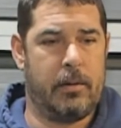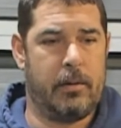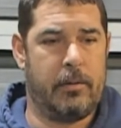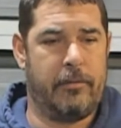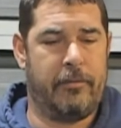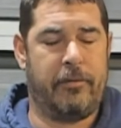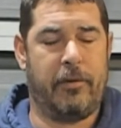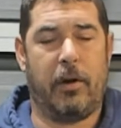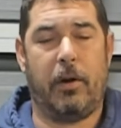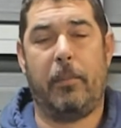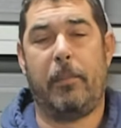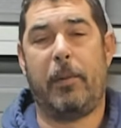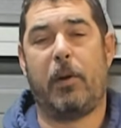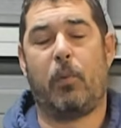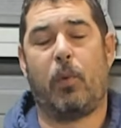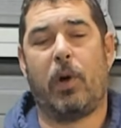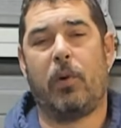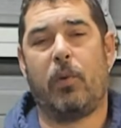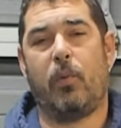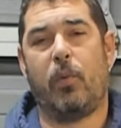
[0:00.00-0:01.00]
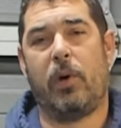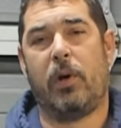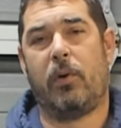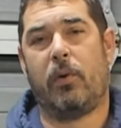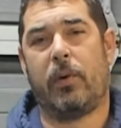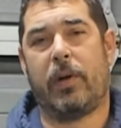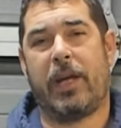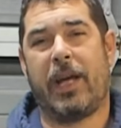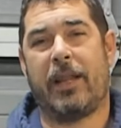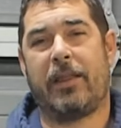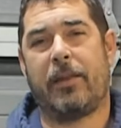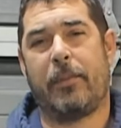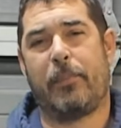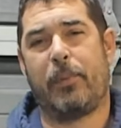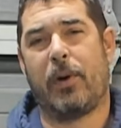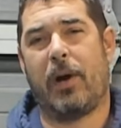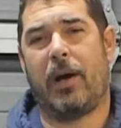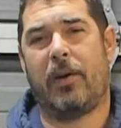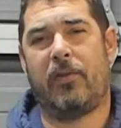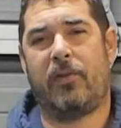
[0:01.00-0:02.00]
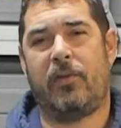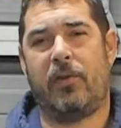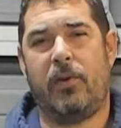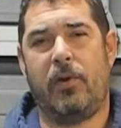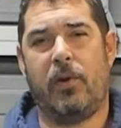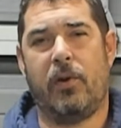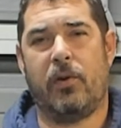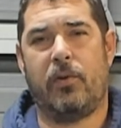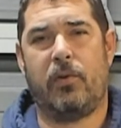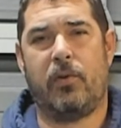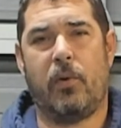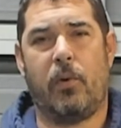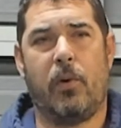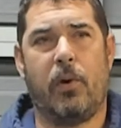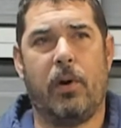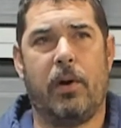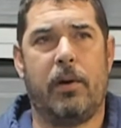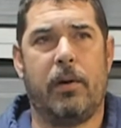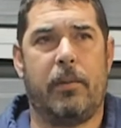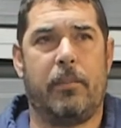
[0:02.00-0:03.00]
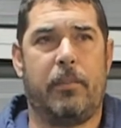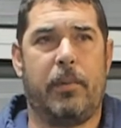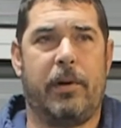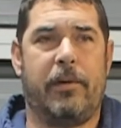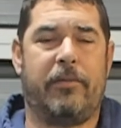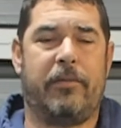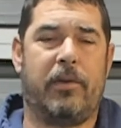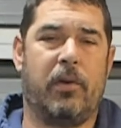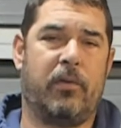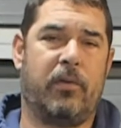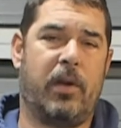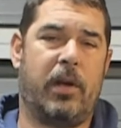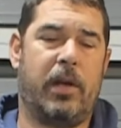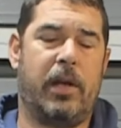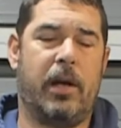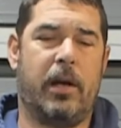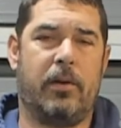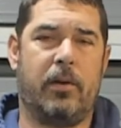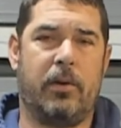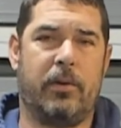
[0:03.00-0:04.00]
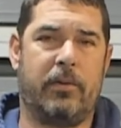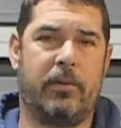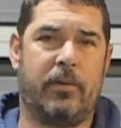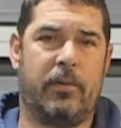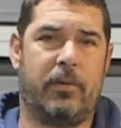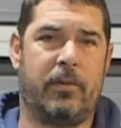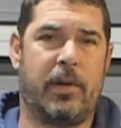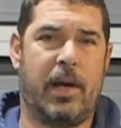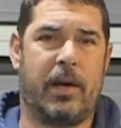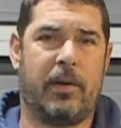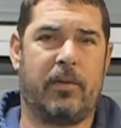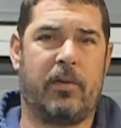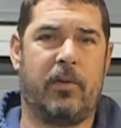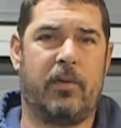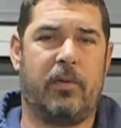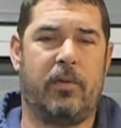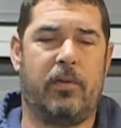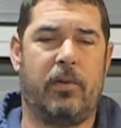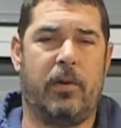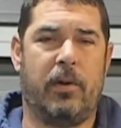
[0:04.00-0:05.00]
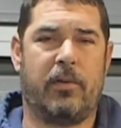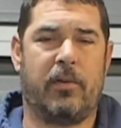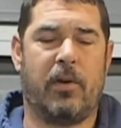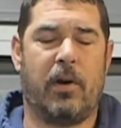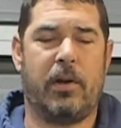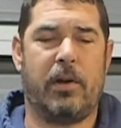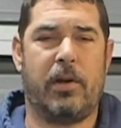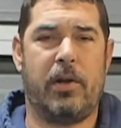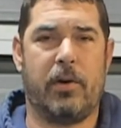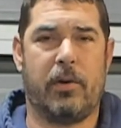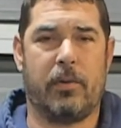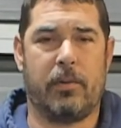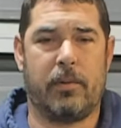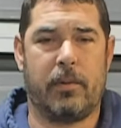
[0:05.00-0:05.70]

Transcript: Filament 1 will get the prize to your door, but if there's any other taxes, it's on you.